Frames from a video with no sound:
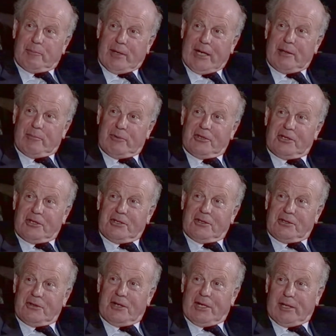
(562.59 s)
bad
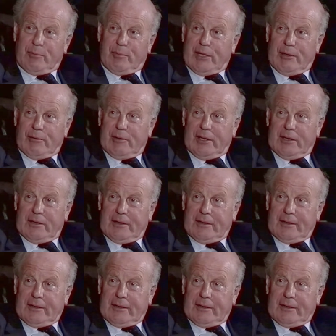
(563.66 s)
musicians trying to play well.